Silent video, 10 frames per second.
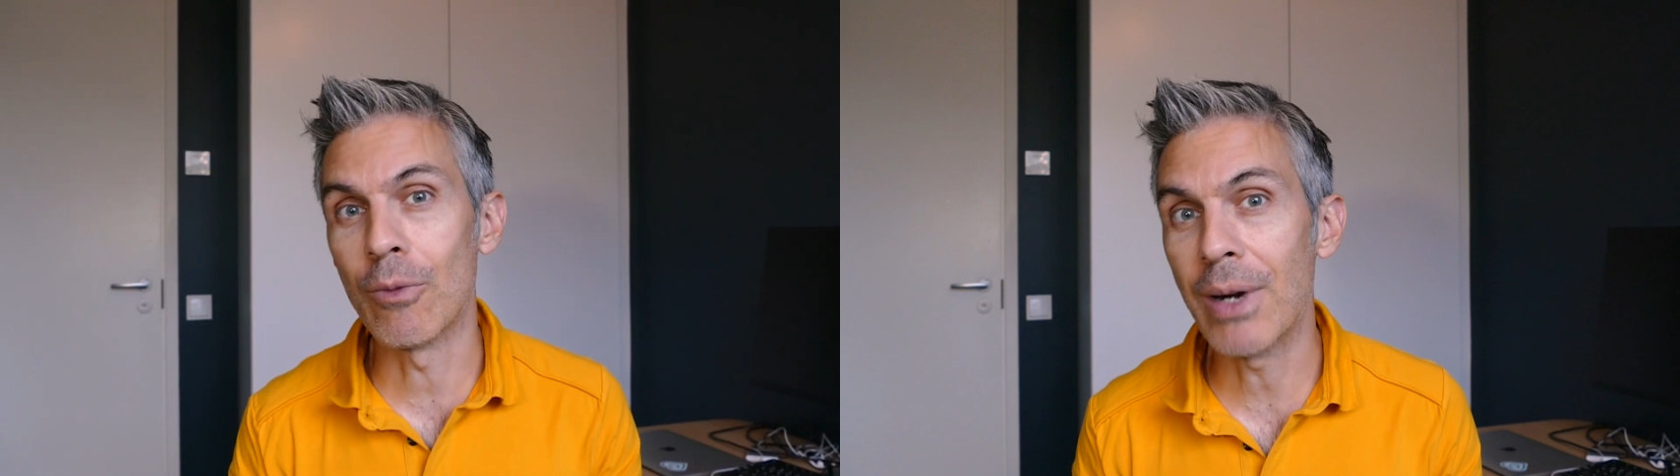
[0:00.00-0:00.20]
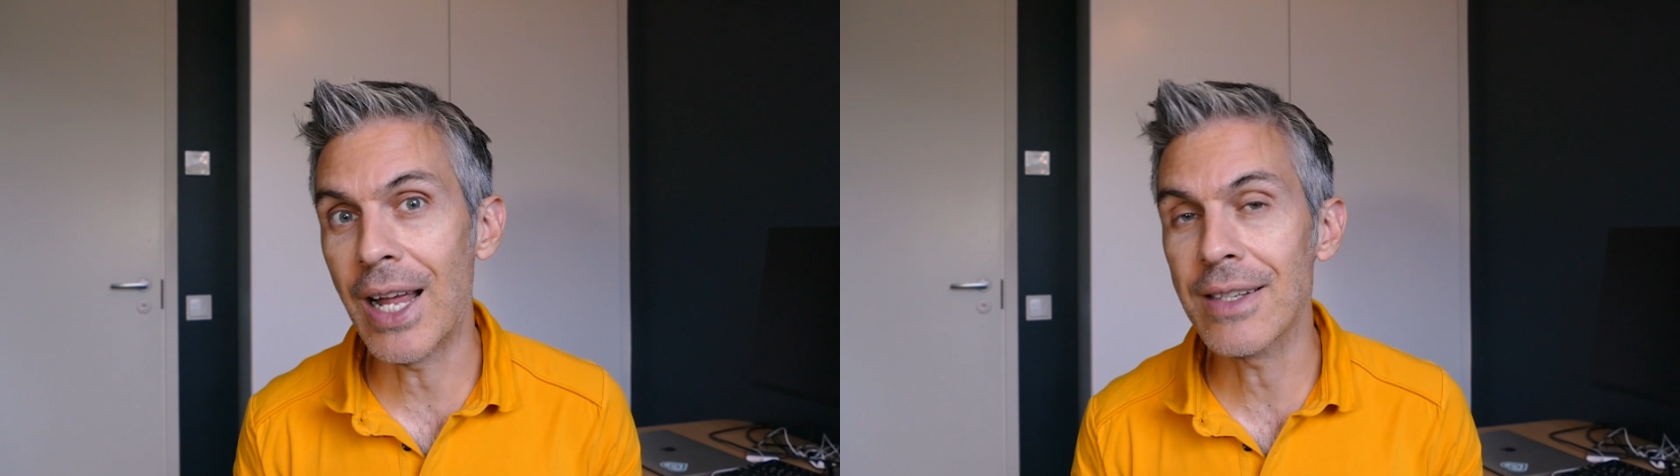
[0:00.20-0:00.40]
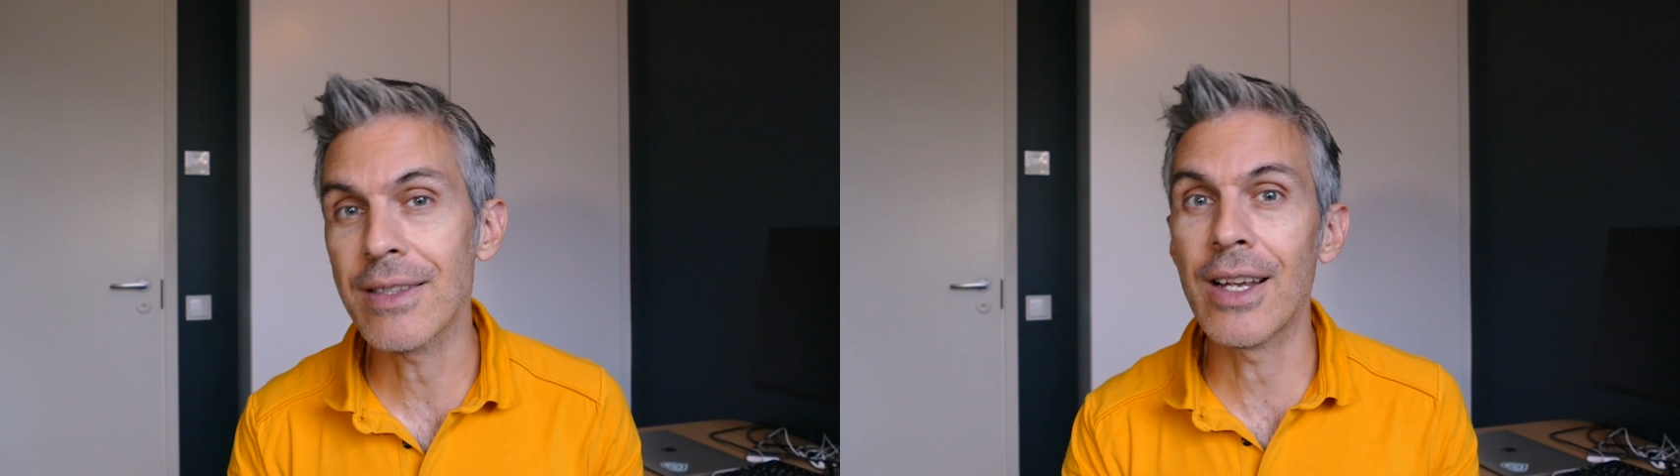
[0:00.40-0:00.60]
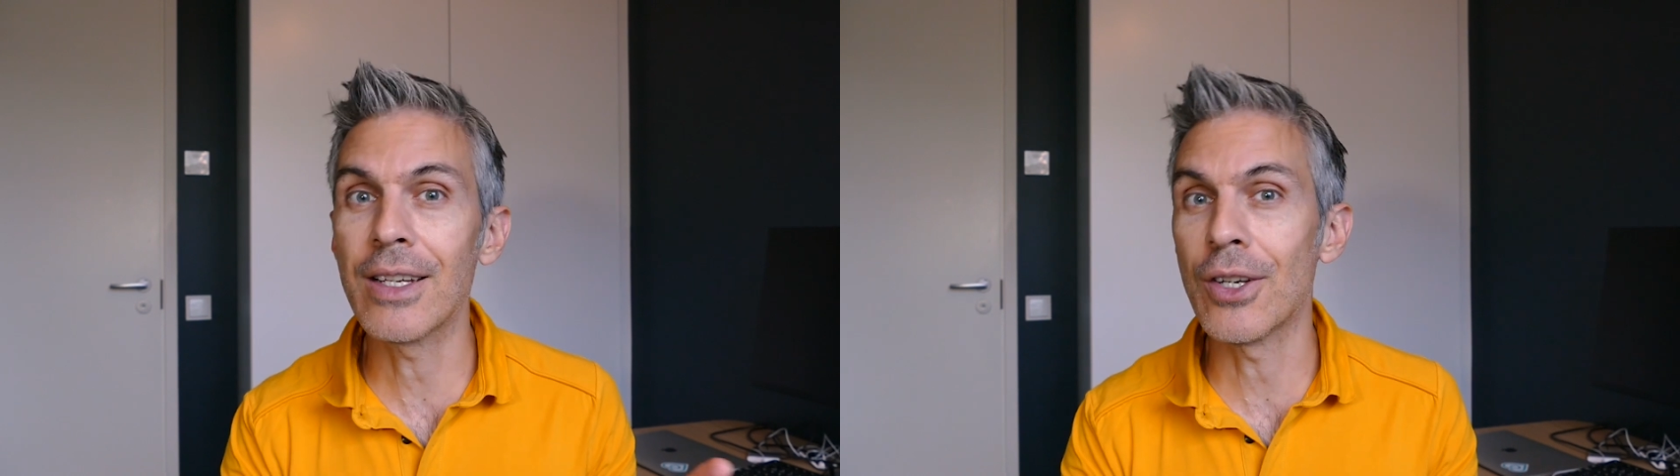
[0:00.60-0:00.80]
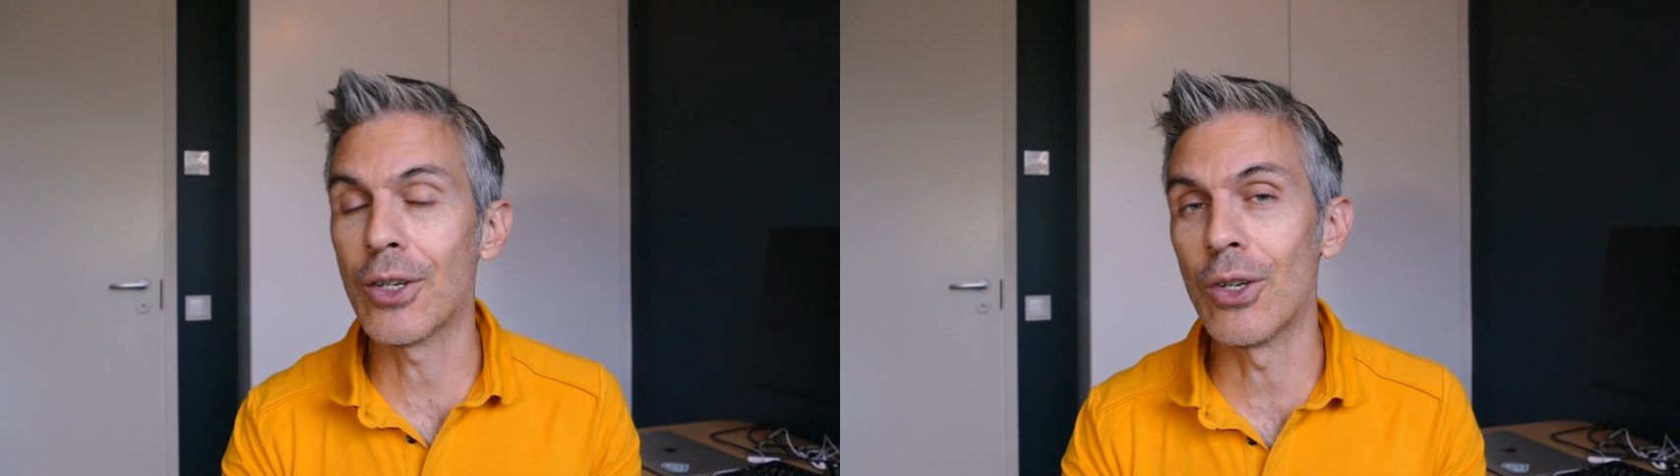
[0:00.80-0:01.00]
plans,
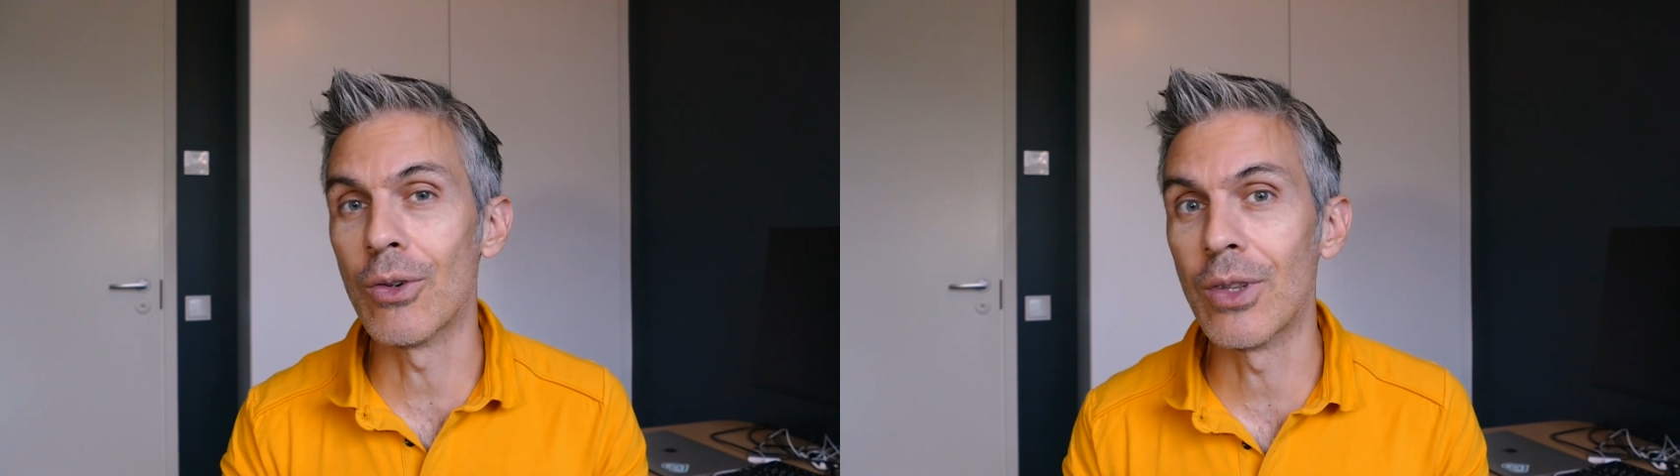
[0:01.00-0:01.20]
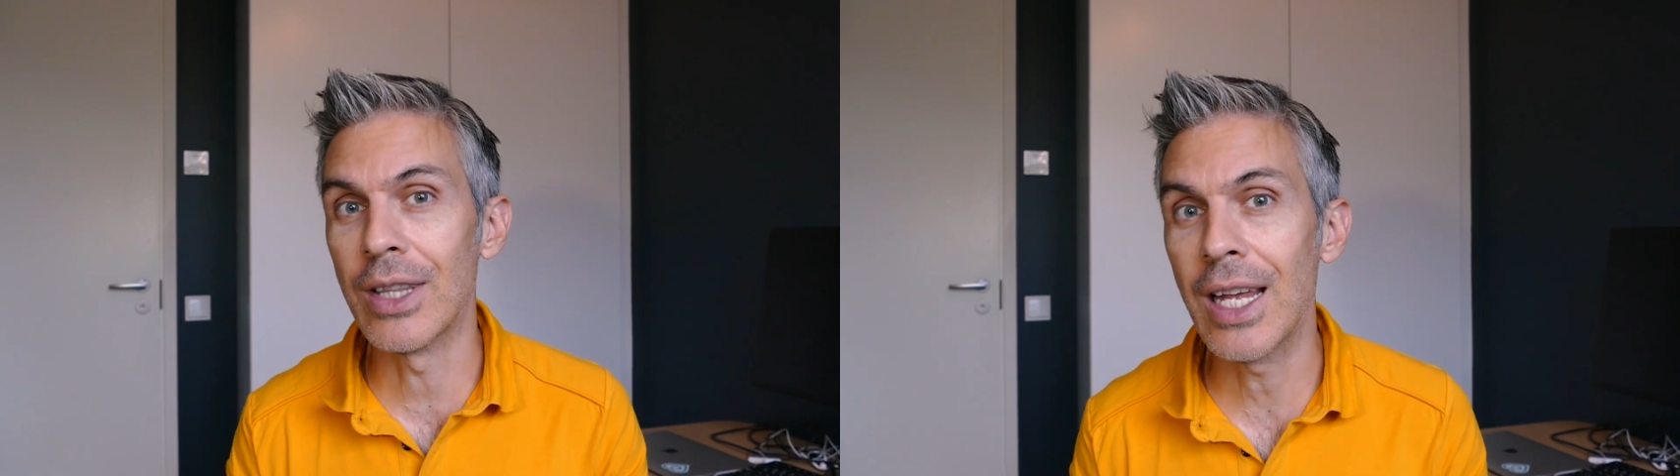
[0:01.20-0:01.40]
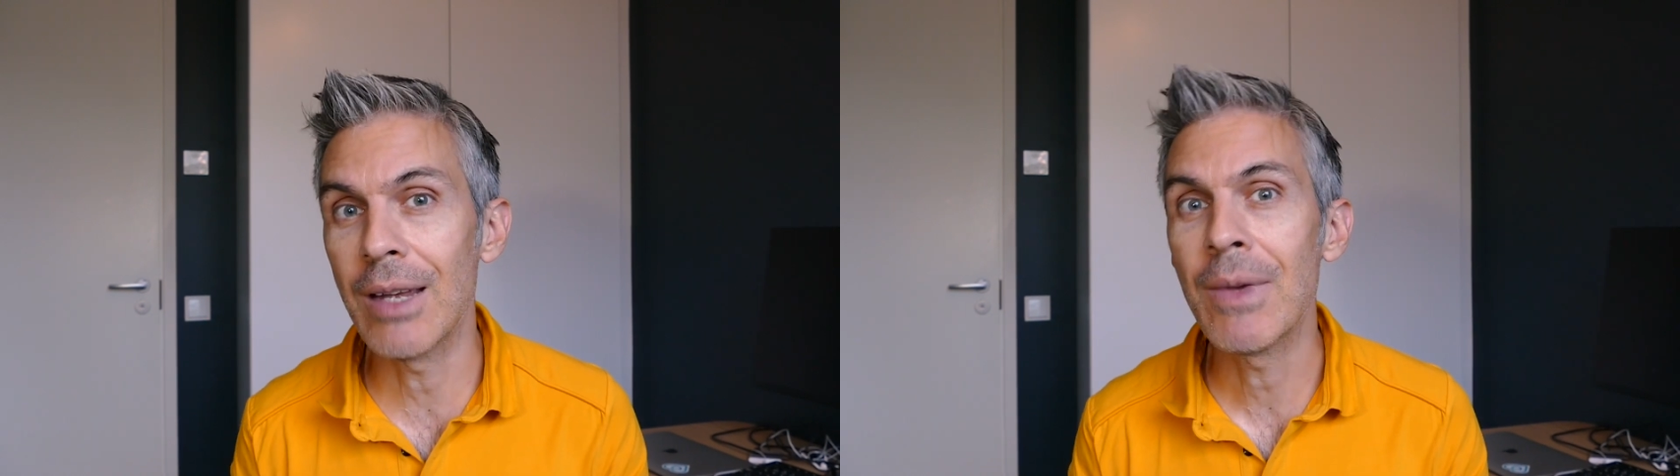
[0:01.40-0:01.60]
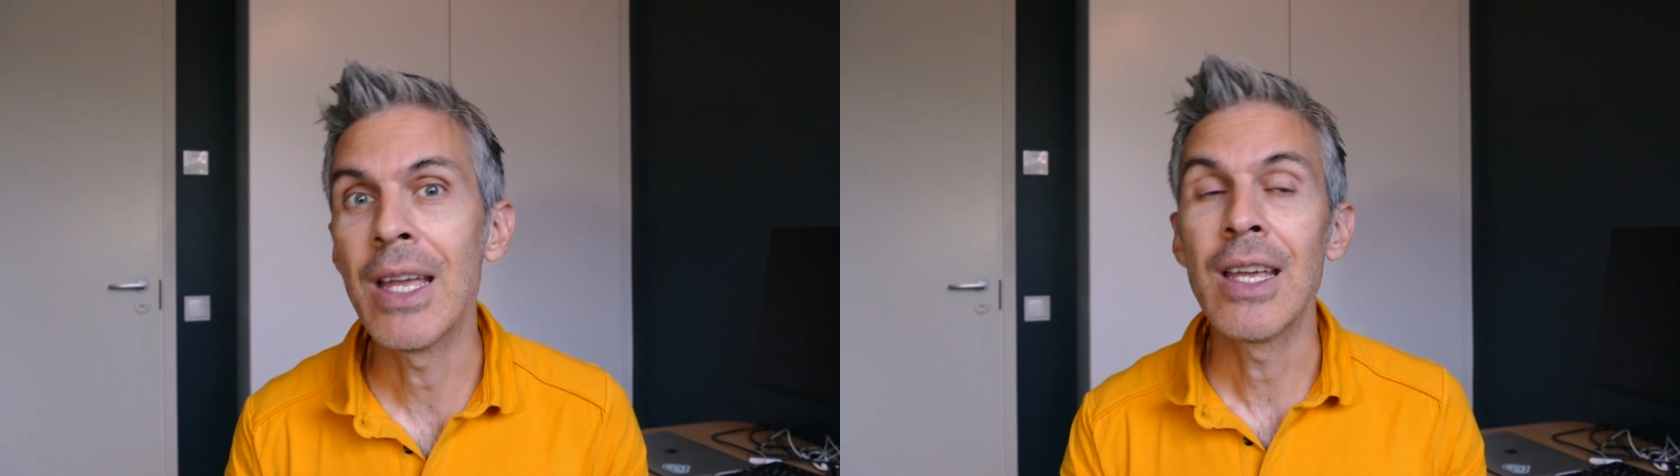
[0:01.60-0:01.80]
execute on them,